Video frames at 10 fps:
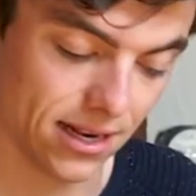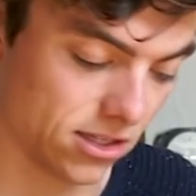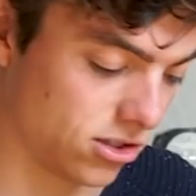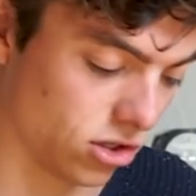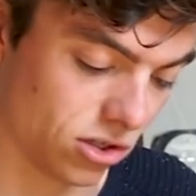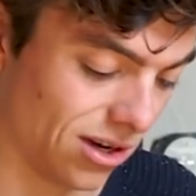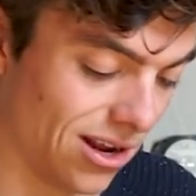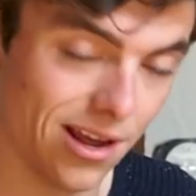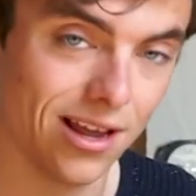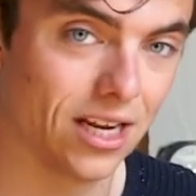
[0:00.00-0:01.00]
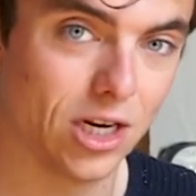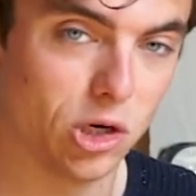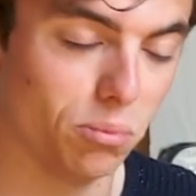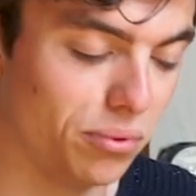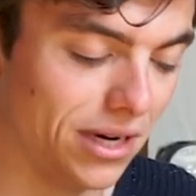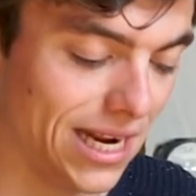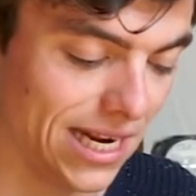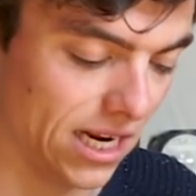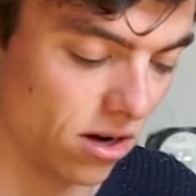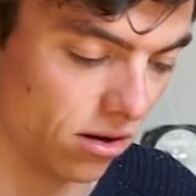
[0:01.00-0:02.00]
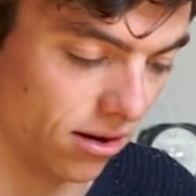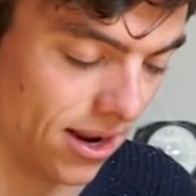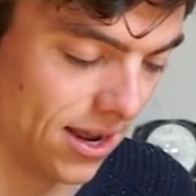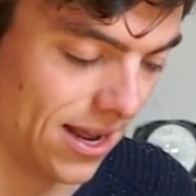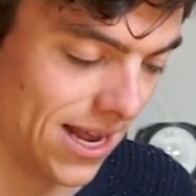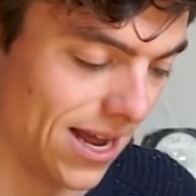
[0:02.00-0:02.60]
and, it's just completely gone.